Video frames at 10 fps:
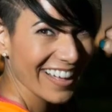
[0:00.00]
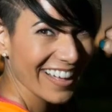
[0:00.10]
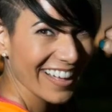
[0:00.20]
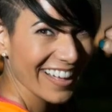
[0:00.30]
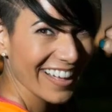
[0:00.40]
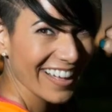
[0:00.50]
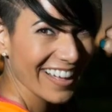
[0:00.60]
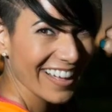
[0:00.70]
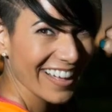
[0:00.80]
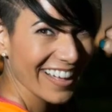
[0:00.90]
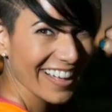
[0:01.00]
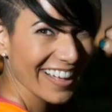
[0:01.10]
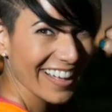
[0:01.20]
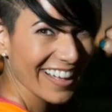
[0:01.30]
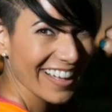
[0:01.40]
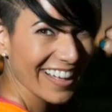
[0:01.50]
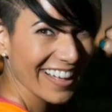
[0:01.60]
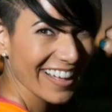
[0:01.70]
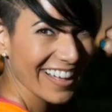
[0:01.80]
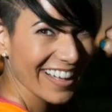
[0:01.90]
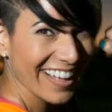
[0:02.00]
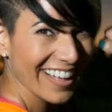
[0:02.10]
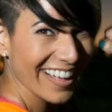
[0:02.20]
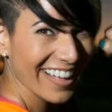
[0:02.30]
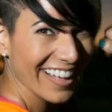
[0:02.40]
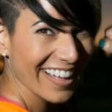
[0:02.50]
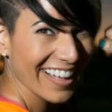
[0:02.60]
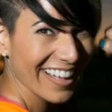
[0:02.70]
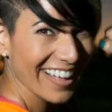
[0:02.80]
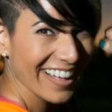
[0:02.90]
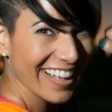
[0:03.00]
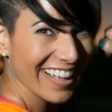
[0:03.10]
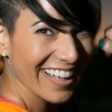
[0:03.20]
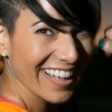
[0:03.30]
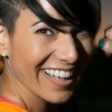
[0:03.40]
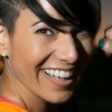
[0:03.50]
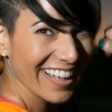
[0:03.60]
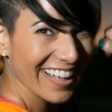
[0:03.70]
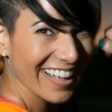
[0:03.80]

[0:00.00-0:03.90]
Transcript: This person isn't speaking.